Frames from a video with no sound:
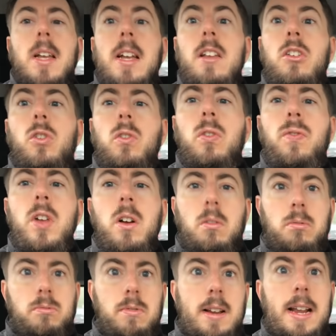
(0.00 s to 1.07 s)
It does
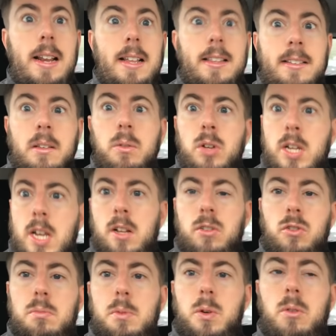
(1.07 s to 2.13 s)
feel really silky
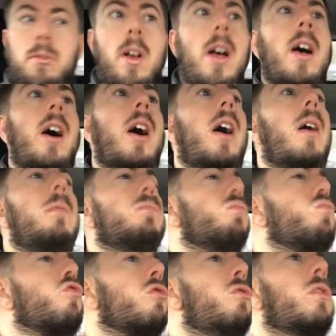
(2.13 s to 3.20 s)
and smooth. I'm
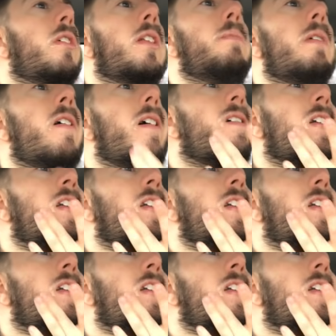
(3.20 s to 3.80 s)
just looking in the mirror.